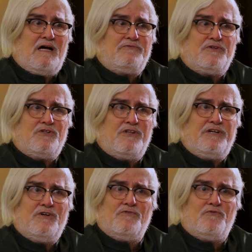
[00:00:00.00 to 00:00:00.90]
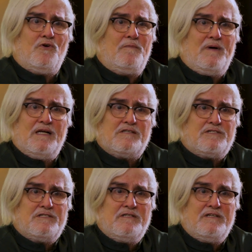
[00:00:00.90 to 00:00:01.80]
after three or four
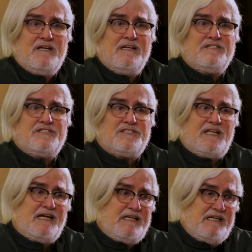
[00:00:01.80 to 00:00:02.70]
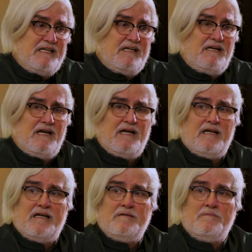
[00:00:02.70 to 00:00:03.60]
months studying
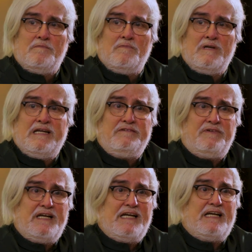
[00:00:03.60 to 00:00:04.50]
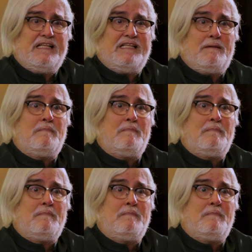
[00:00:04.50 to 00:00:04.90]
and living the